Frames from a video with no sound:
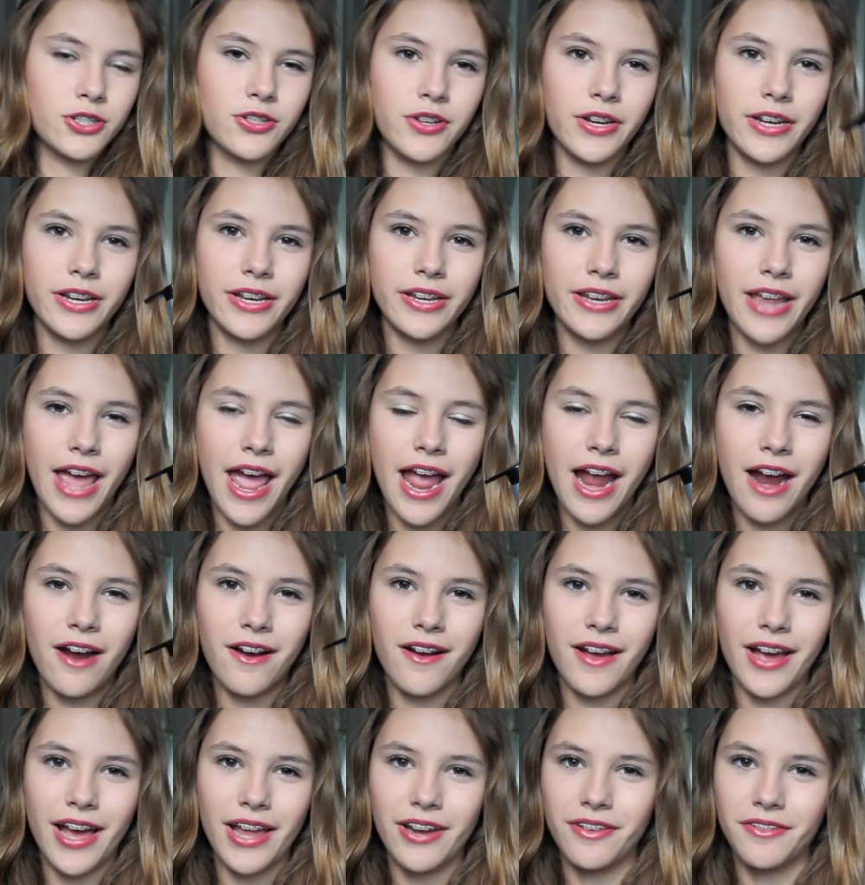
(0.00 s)
Treated
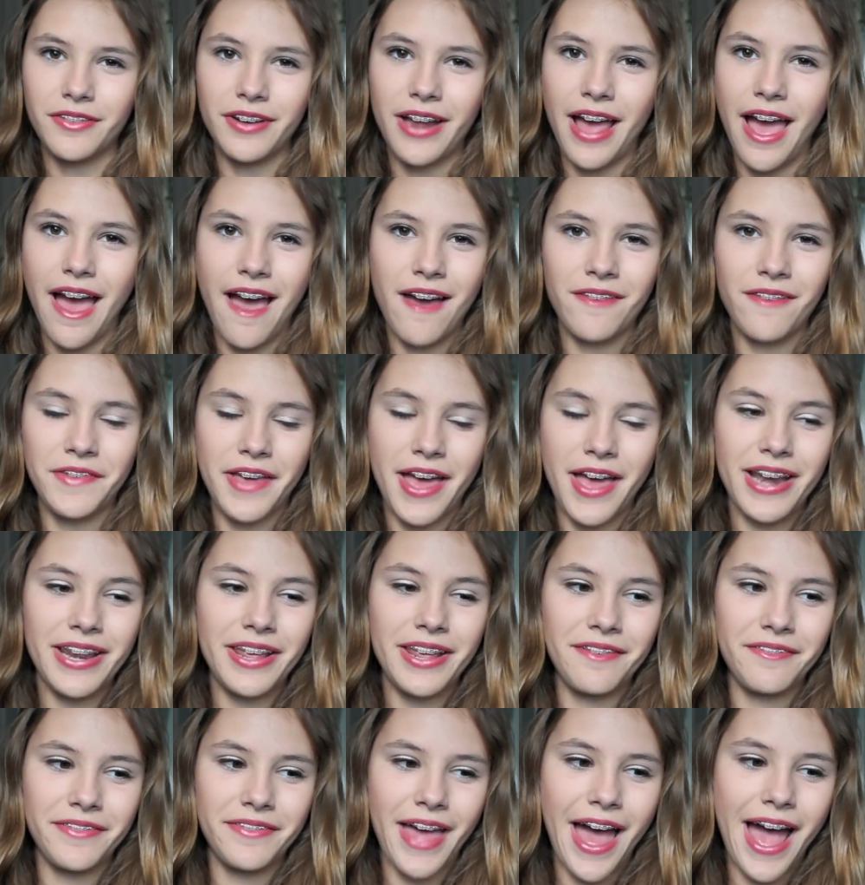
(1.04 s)
Hair. I don't have
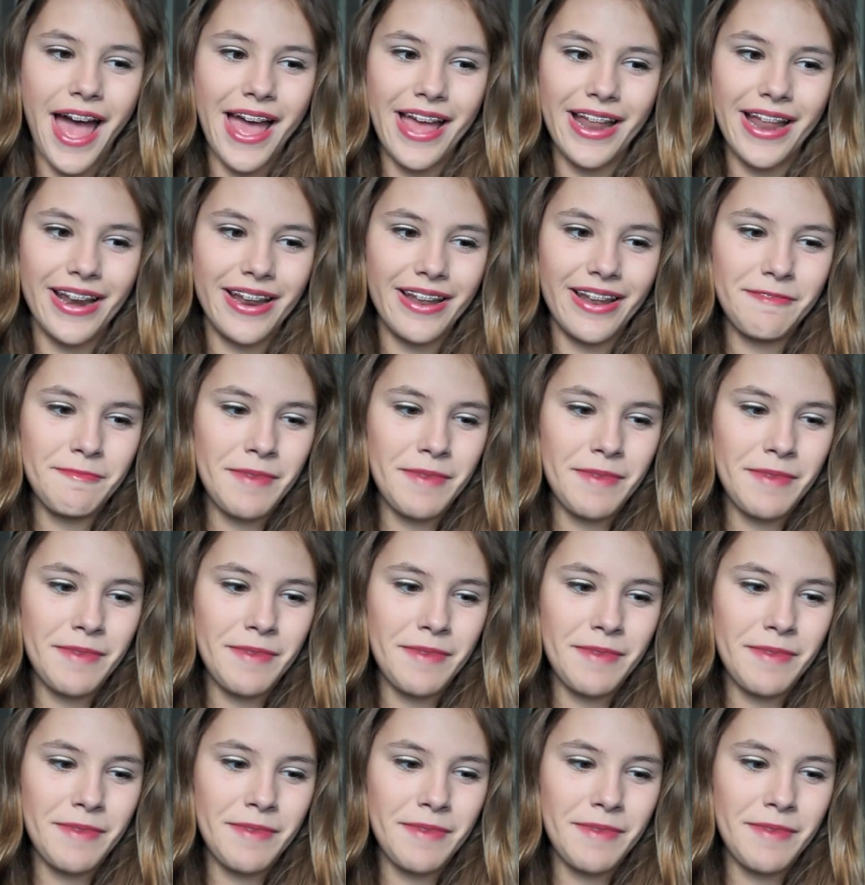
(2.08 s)
any of that.